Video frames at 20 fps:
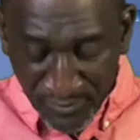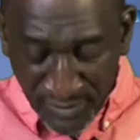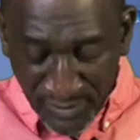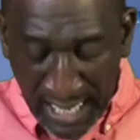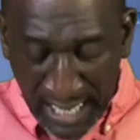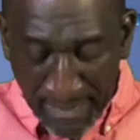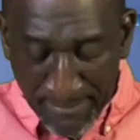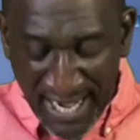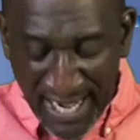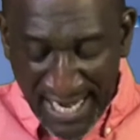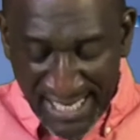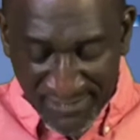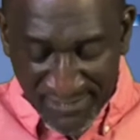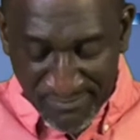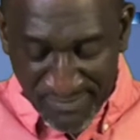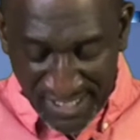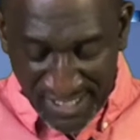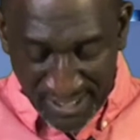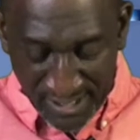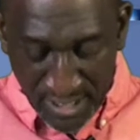abide
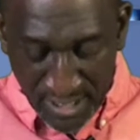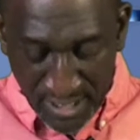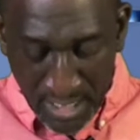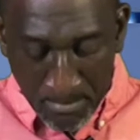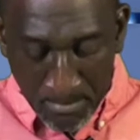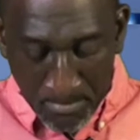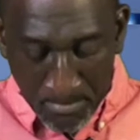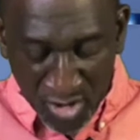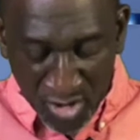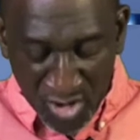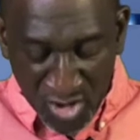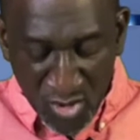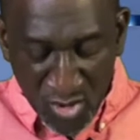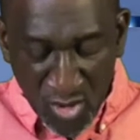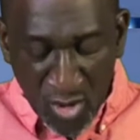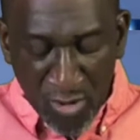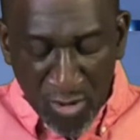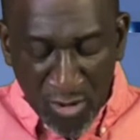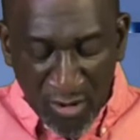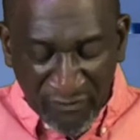me. But
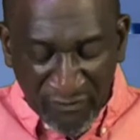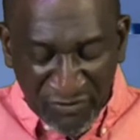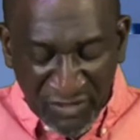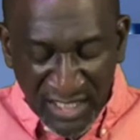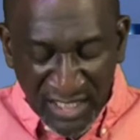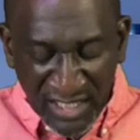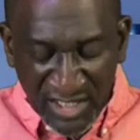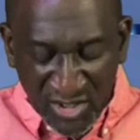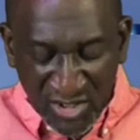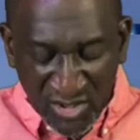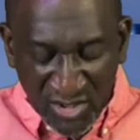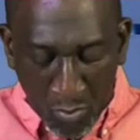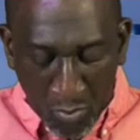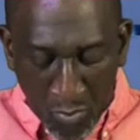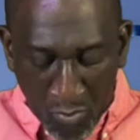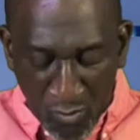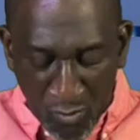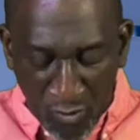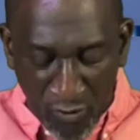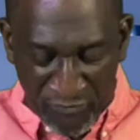none of
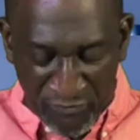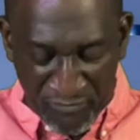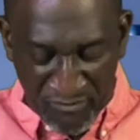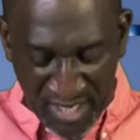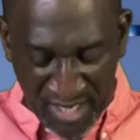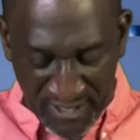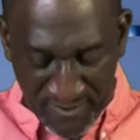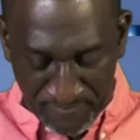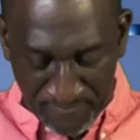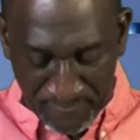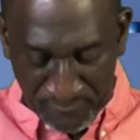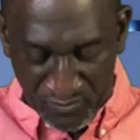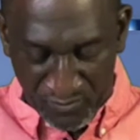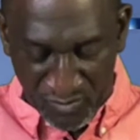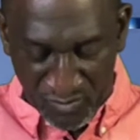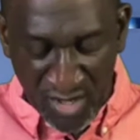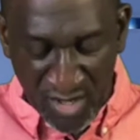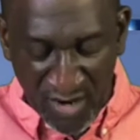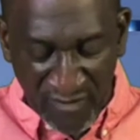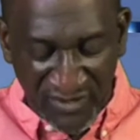these move me.
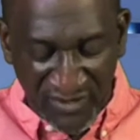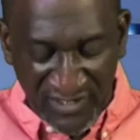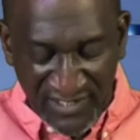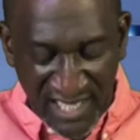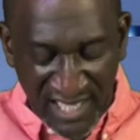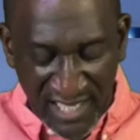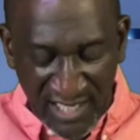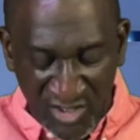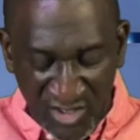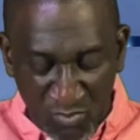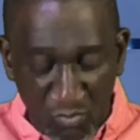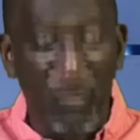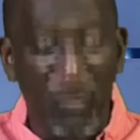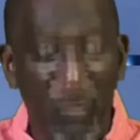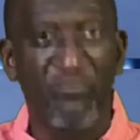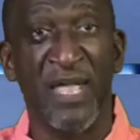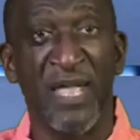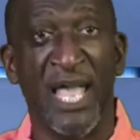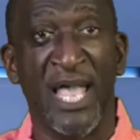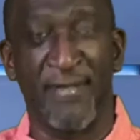None of these things
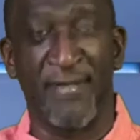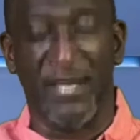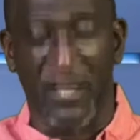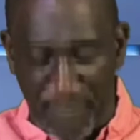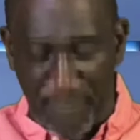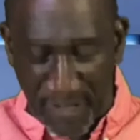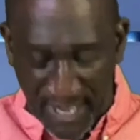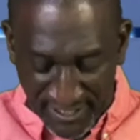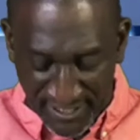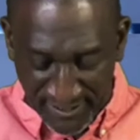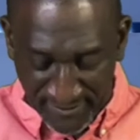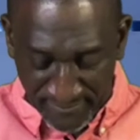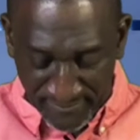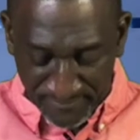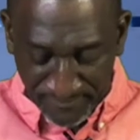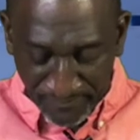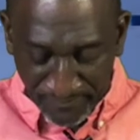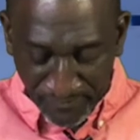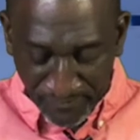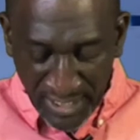move me, I beg your pardon.
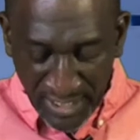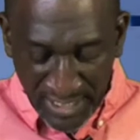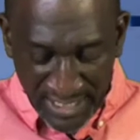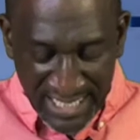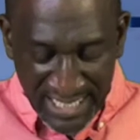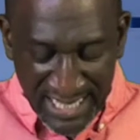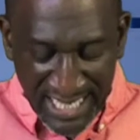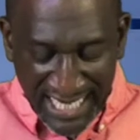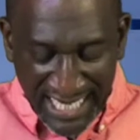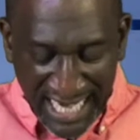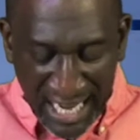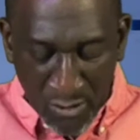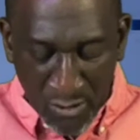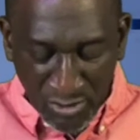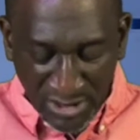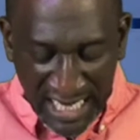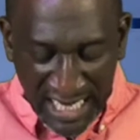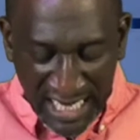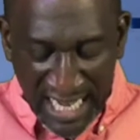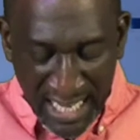Neither
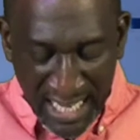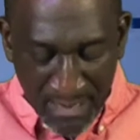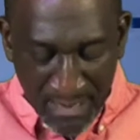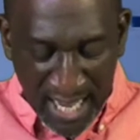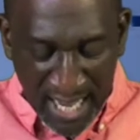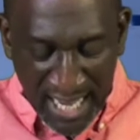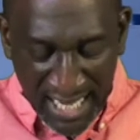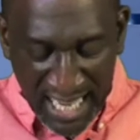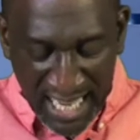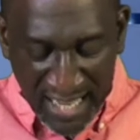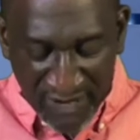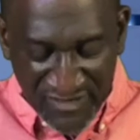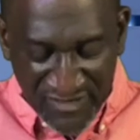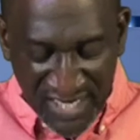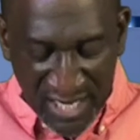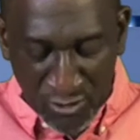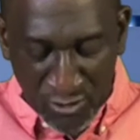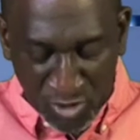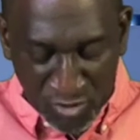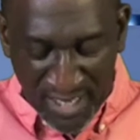count I my life
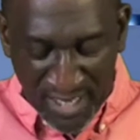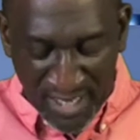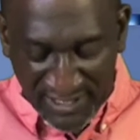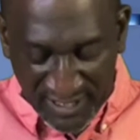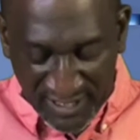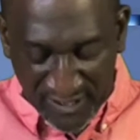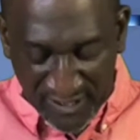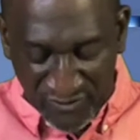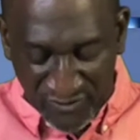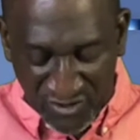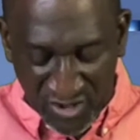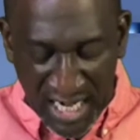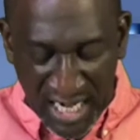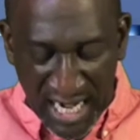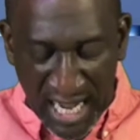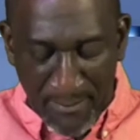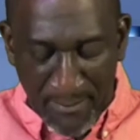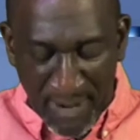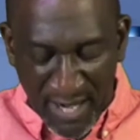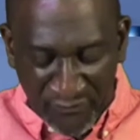dear unto myself, so that
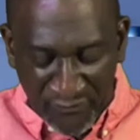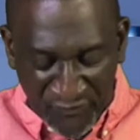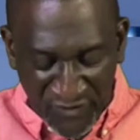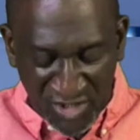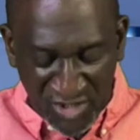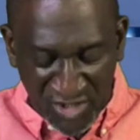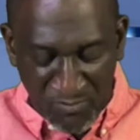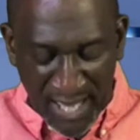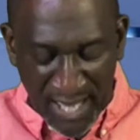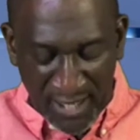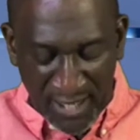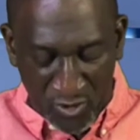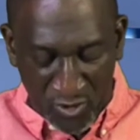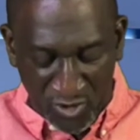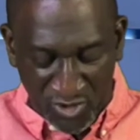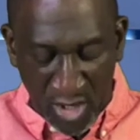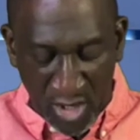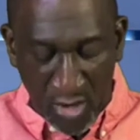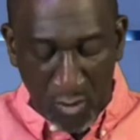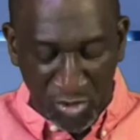I might finish my
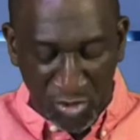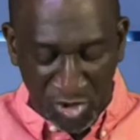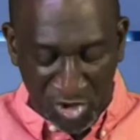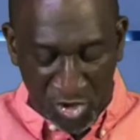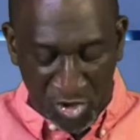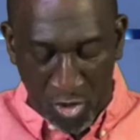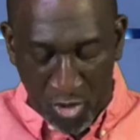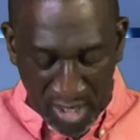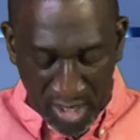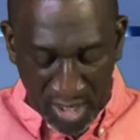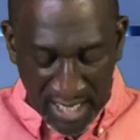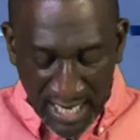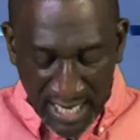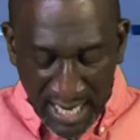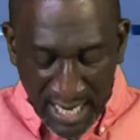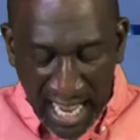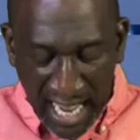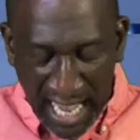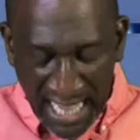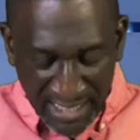course with joy,
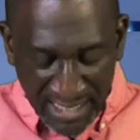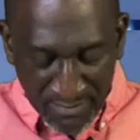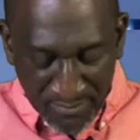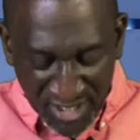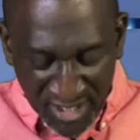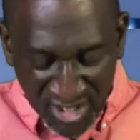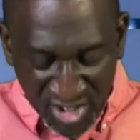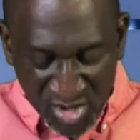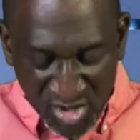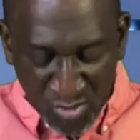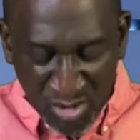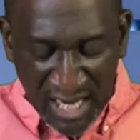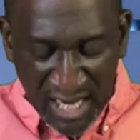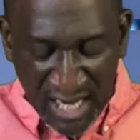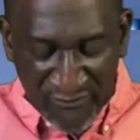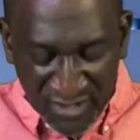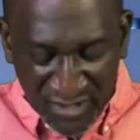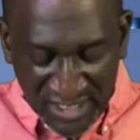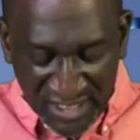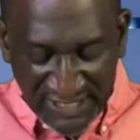and the ministry which I
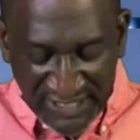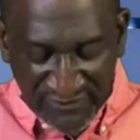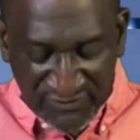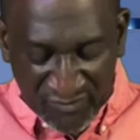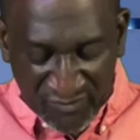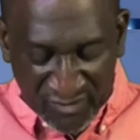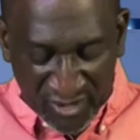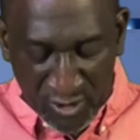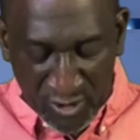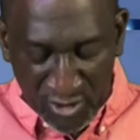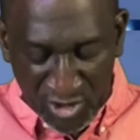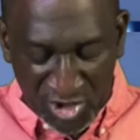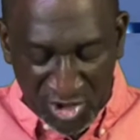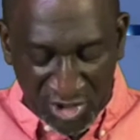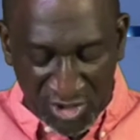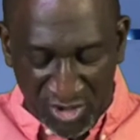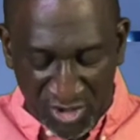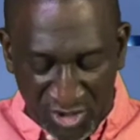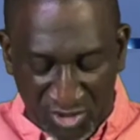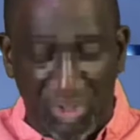have received of the Lord
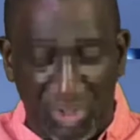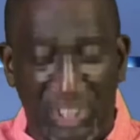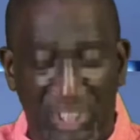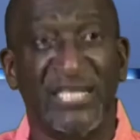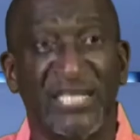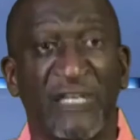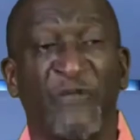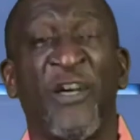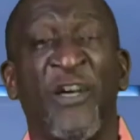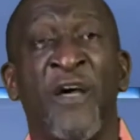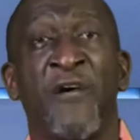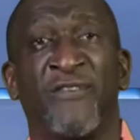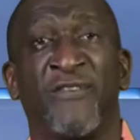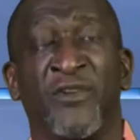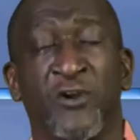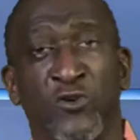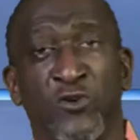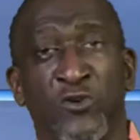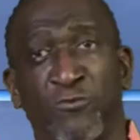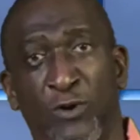Jesus, to testify of the
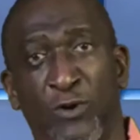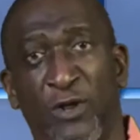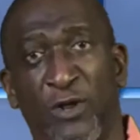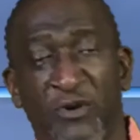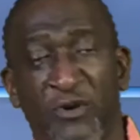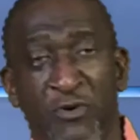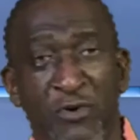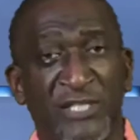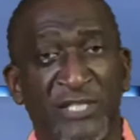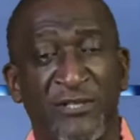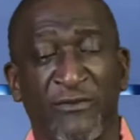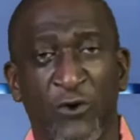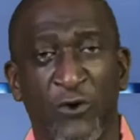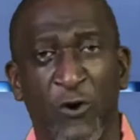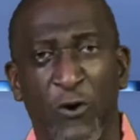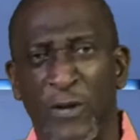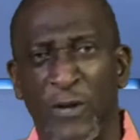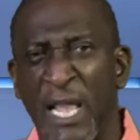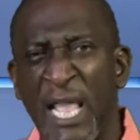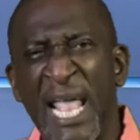gospel of the grace of
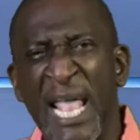God.